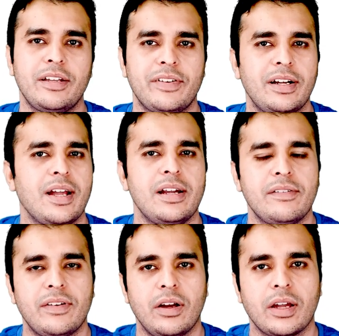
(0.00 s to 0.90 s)
different kind
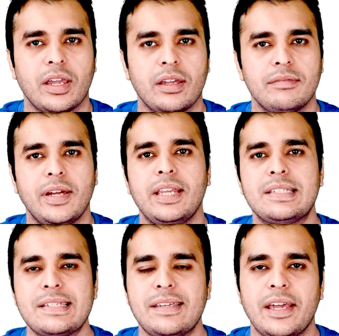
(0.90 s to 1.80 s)
of logging. In
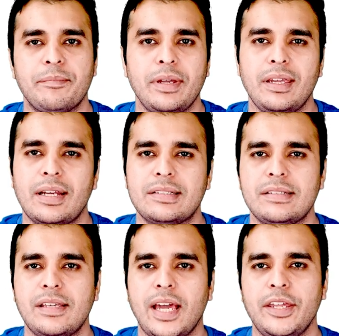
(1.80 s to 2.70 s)
CCNP and
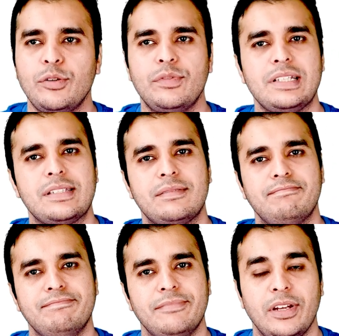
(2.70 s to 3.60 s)
CCIE, you will
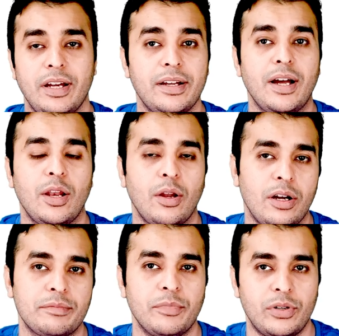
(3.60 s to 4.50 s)
learn a
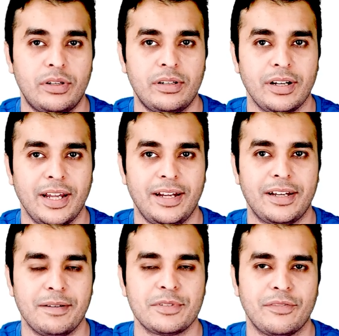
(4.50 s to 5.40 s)
lot more in
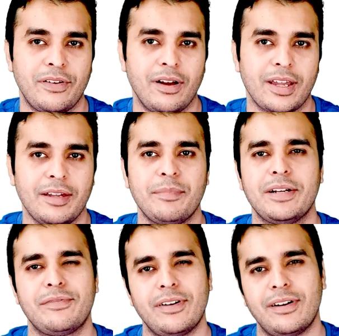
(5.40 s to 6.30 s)
terms of logging,
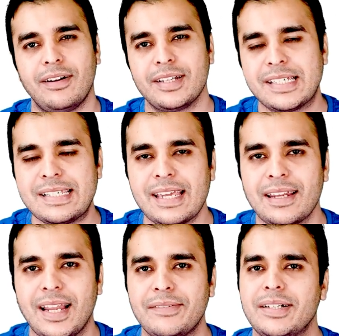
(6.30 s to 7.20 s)
but for
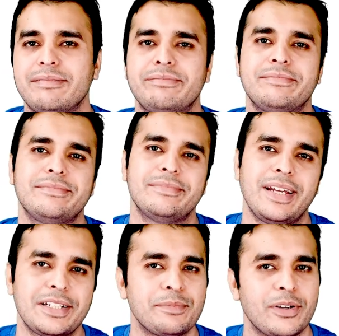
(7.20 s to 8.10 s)
CCNA level,
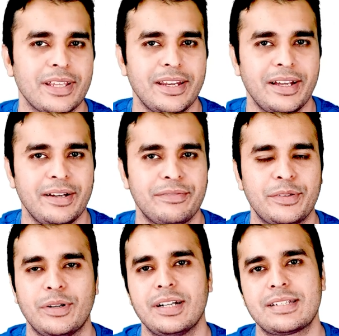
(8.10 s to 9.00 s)
it's more than enough
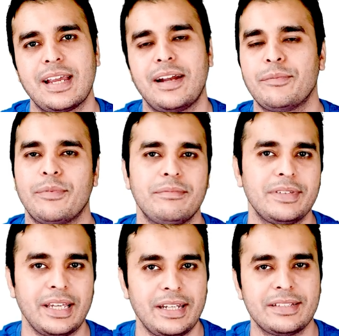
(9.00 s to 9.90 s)
to understand
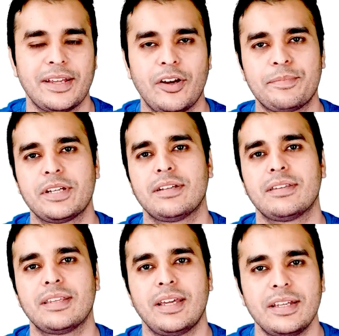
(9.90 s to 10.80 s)
there is an
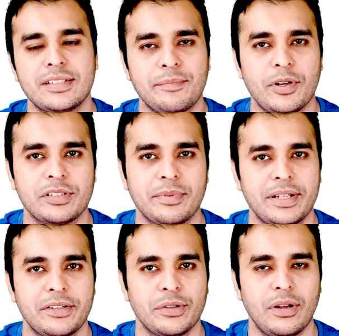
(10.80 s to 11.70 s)
option, there is a
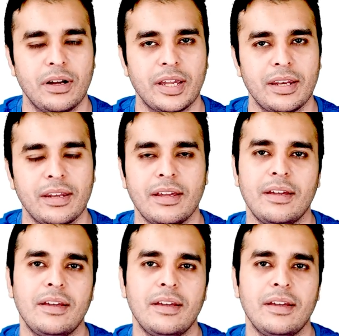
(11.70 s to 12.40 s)
possibility to log in,